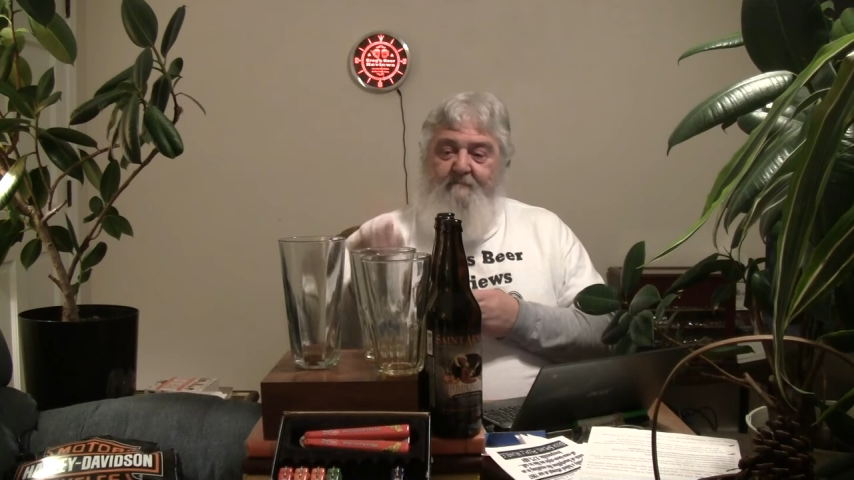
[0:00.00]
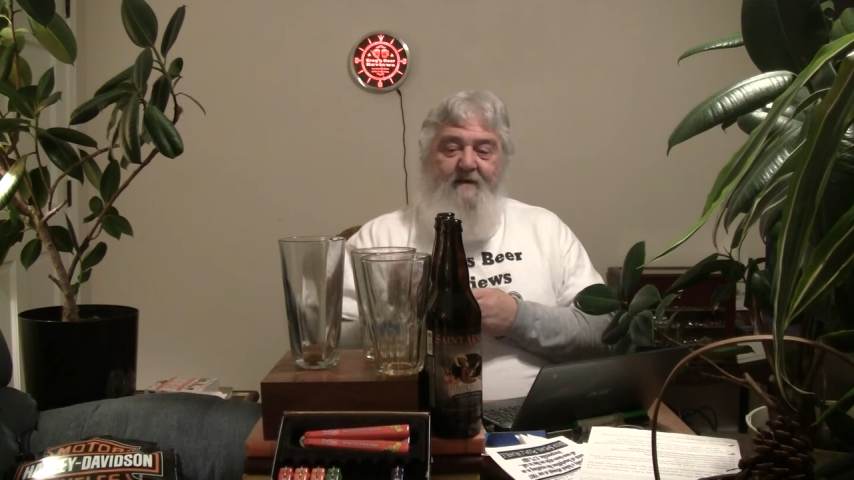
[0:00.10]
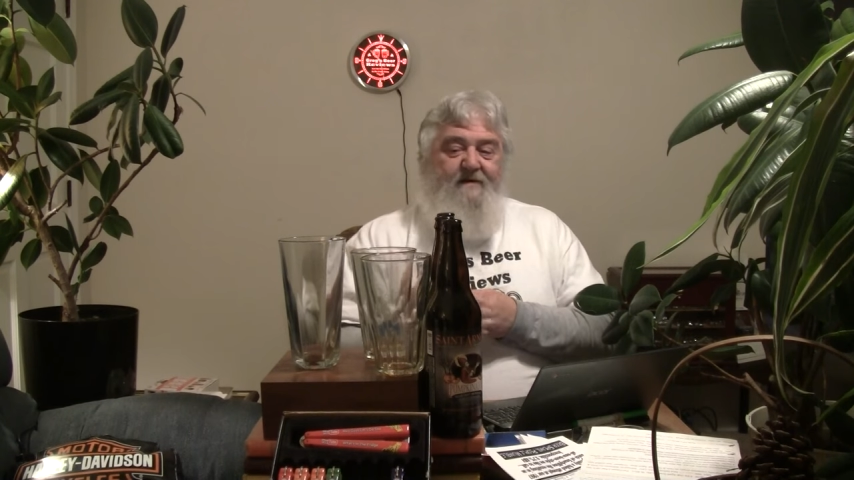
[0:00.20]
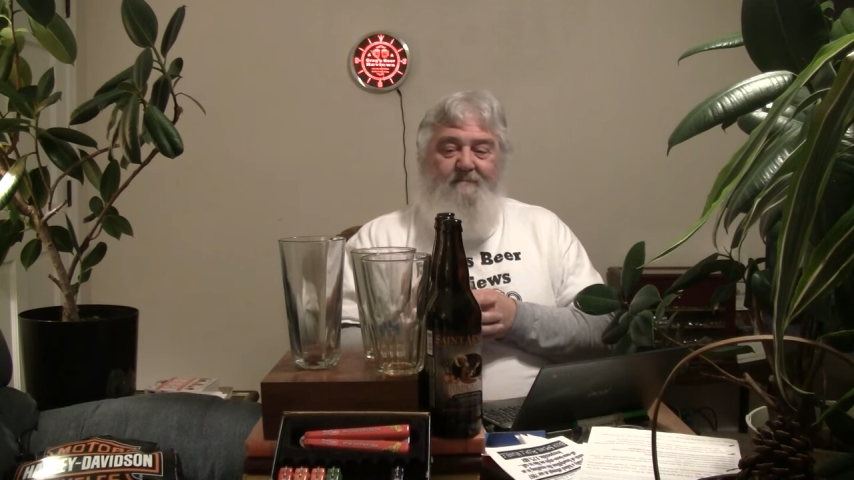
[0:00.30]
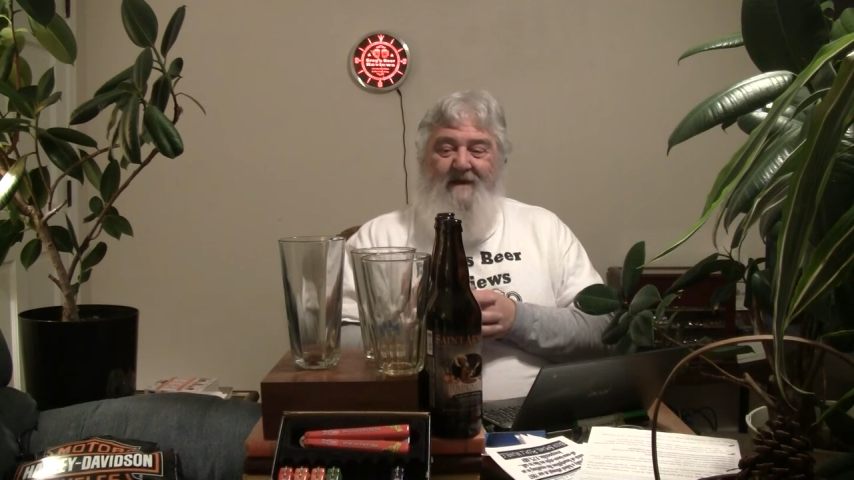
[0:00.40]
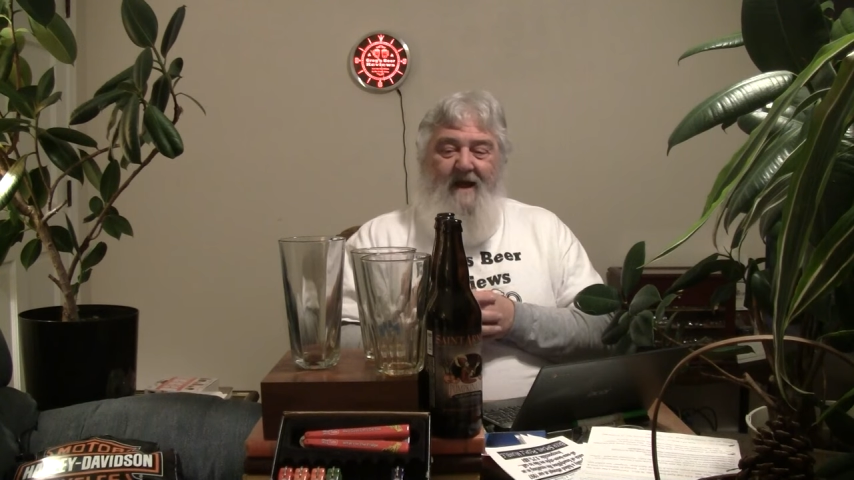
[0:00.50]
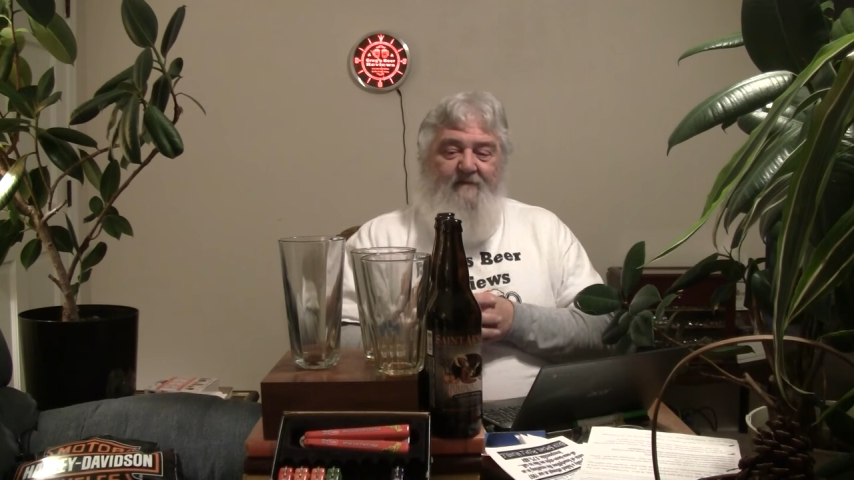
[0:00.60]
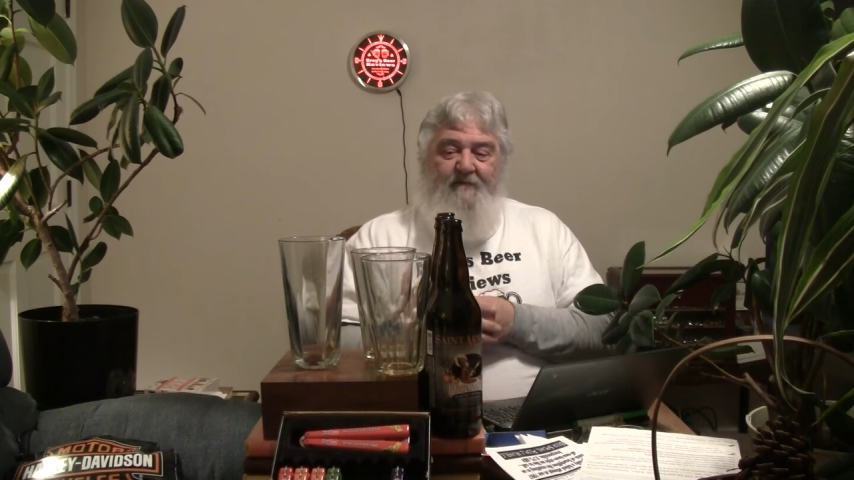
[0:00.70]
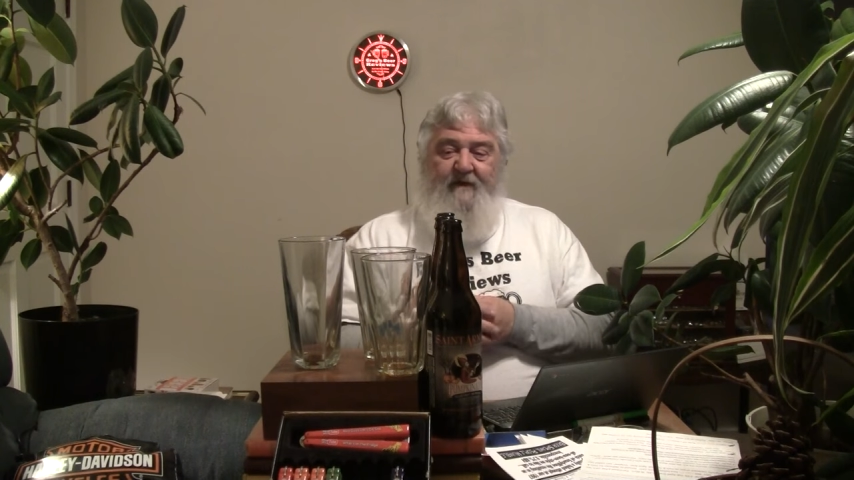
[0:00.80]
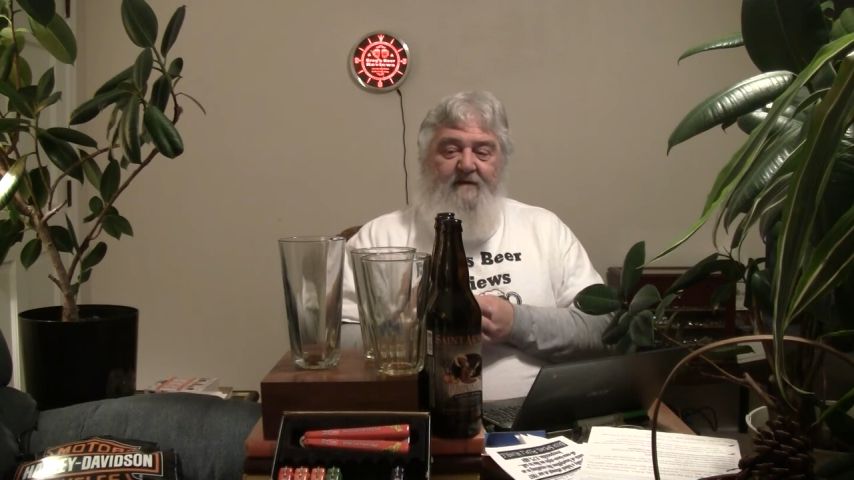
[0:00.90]
better
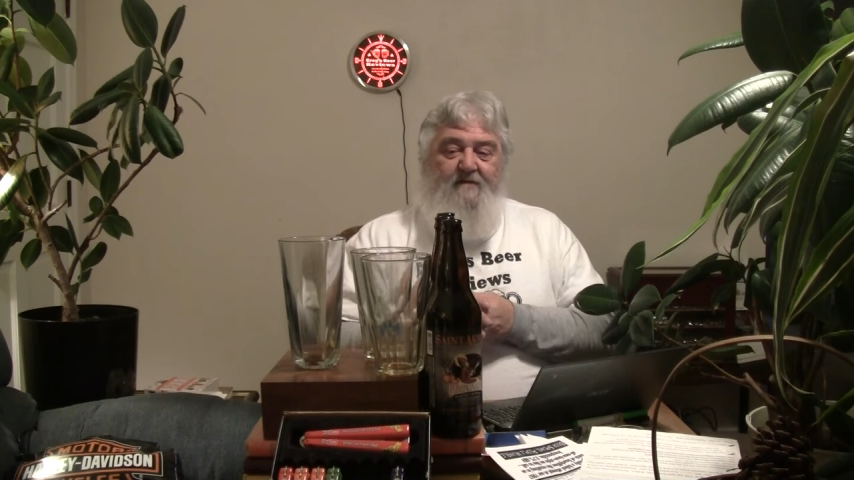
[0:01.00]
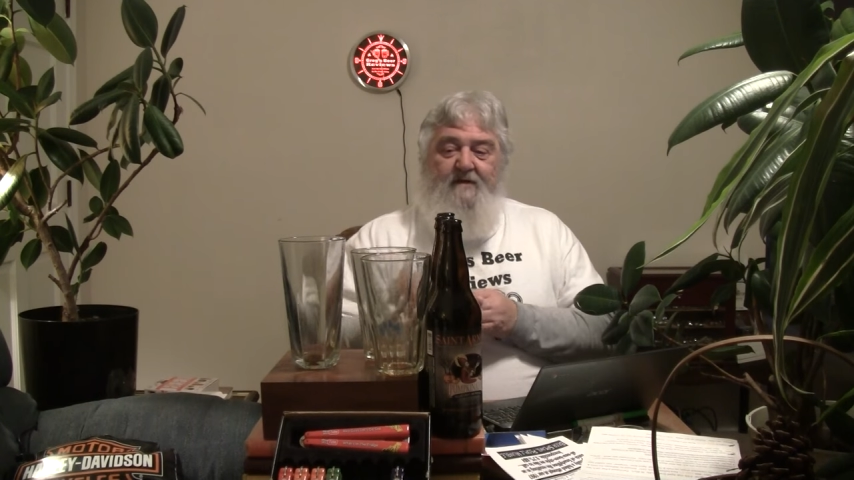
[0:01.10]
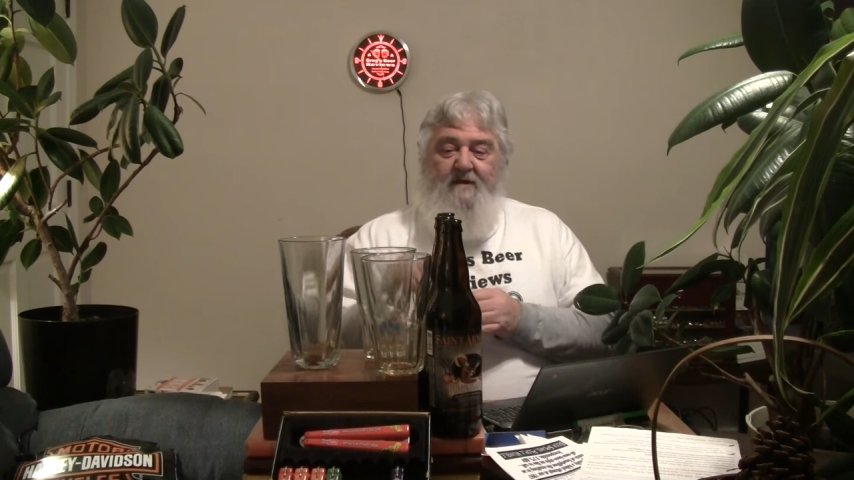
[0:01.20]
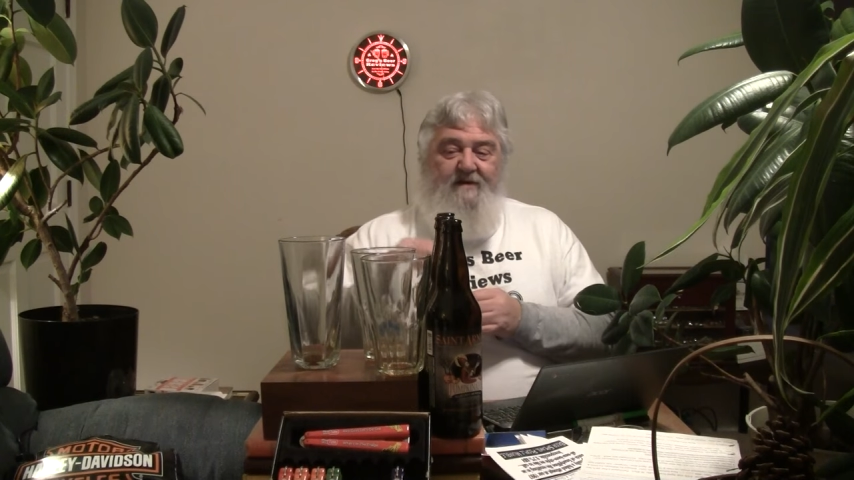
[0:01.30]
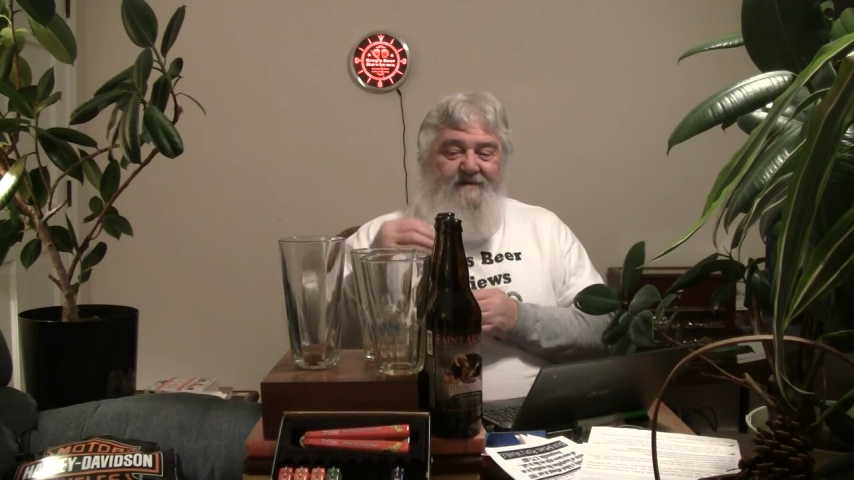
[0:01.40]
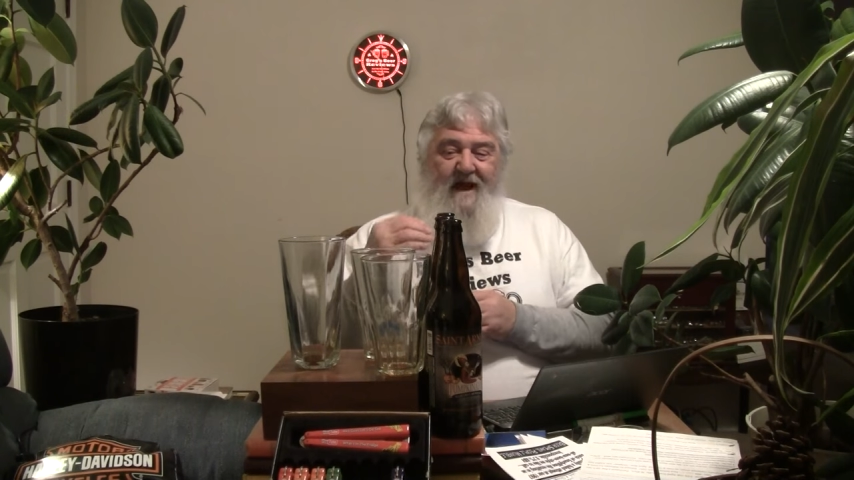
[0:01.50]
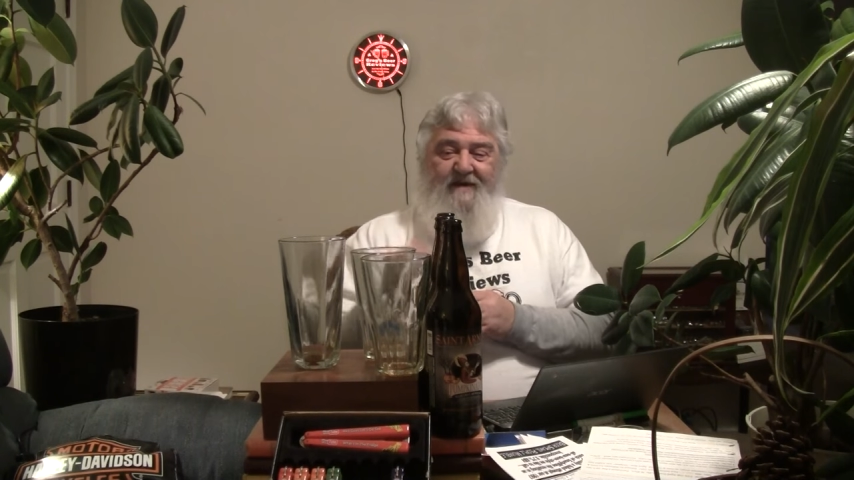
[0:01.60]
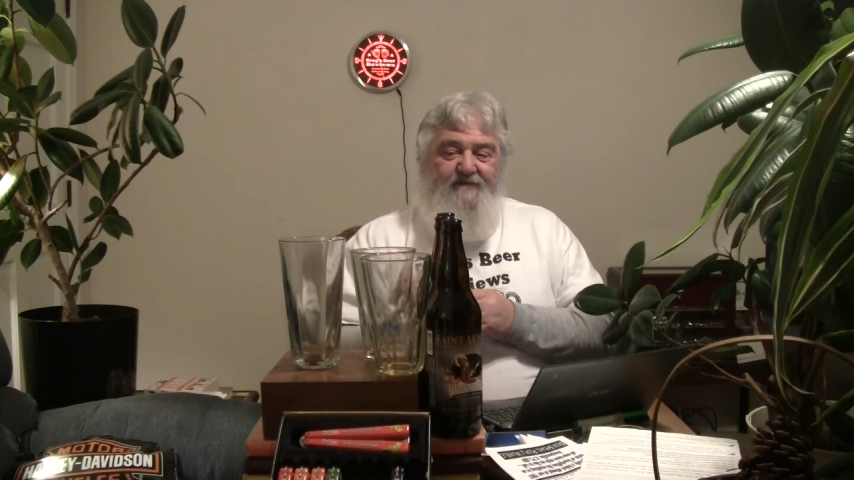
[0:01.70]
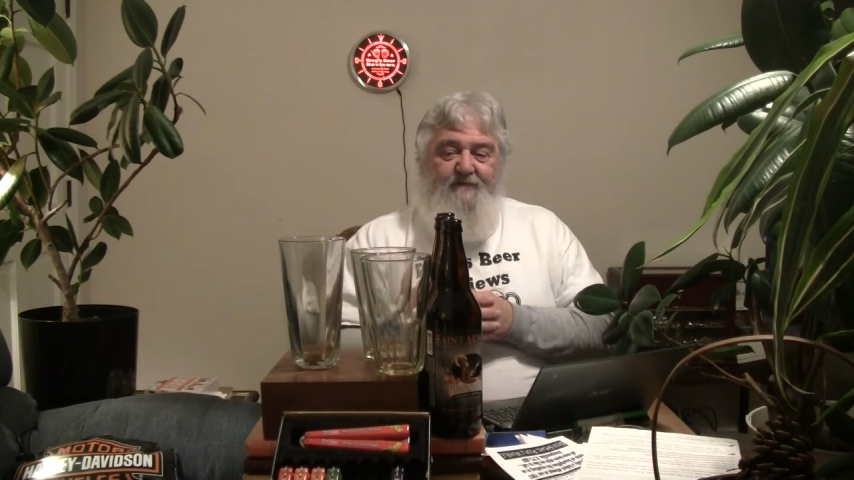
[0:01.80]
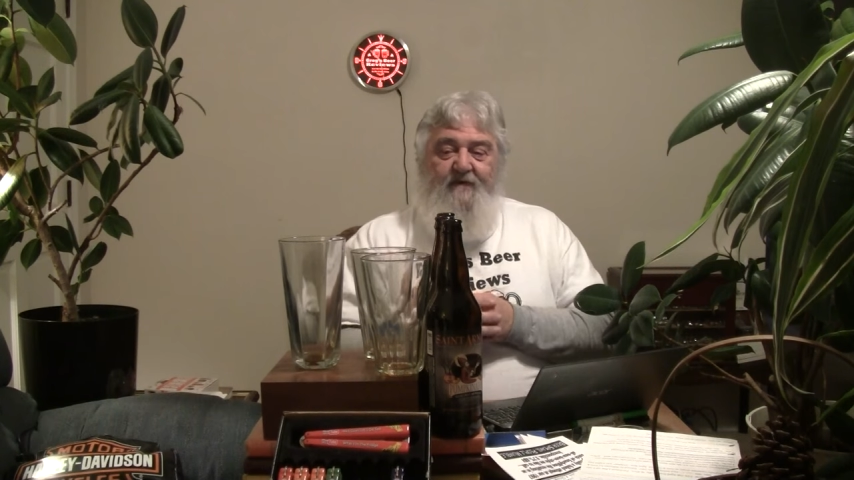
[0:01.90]
mouthfeel, not
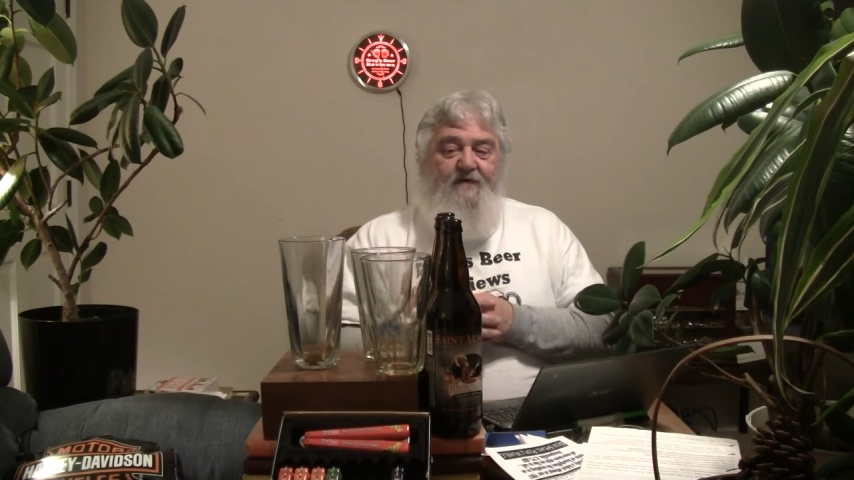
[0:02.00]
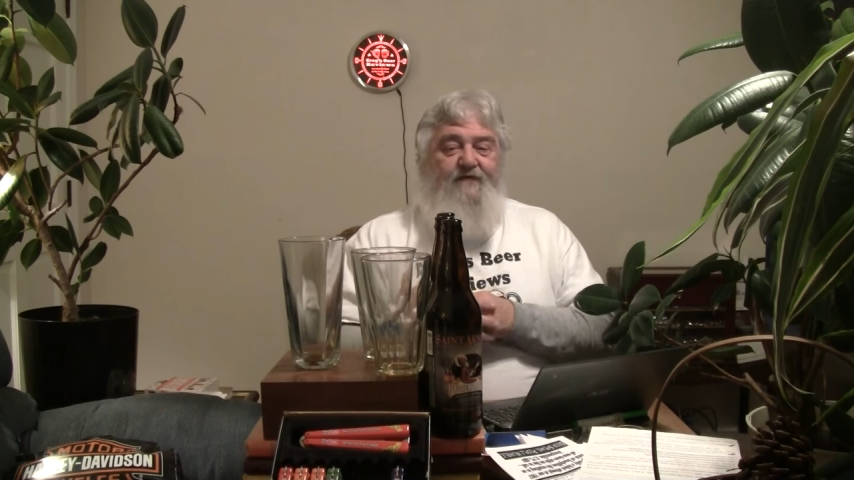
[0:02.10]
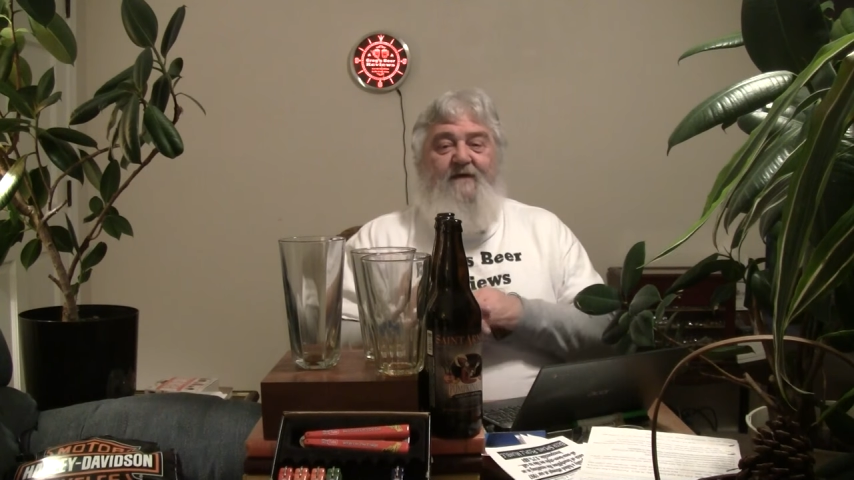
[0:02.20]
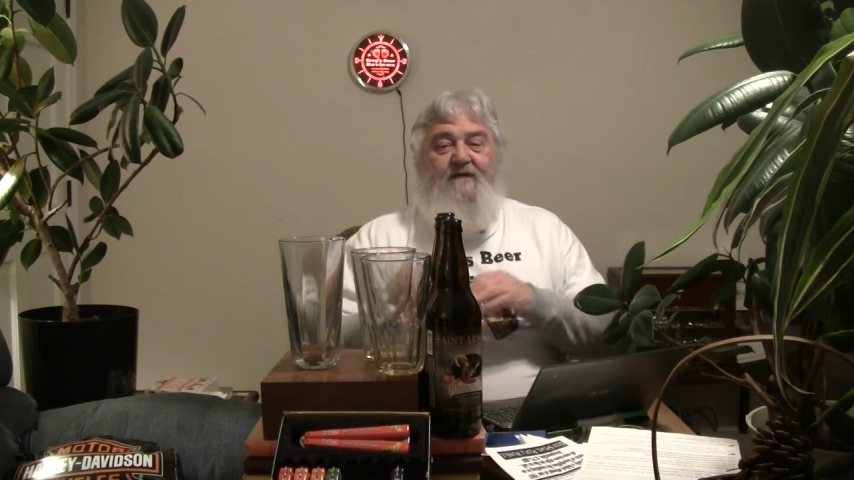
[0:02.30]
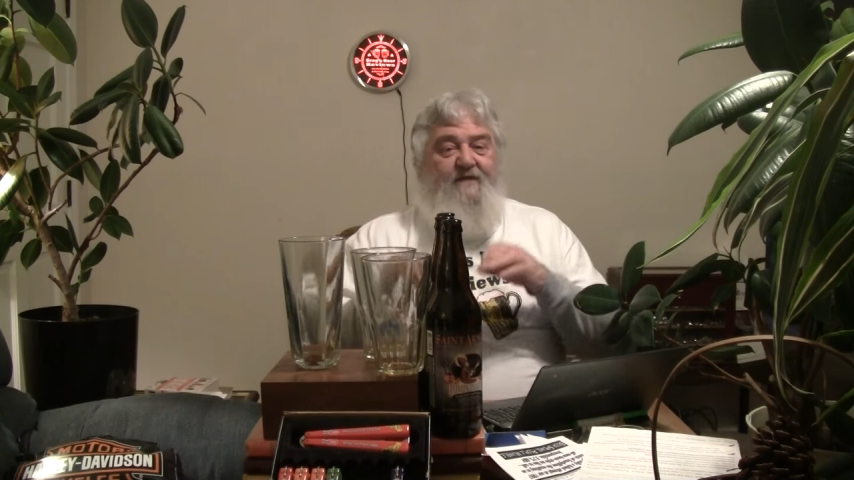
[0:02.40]
as boozy.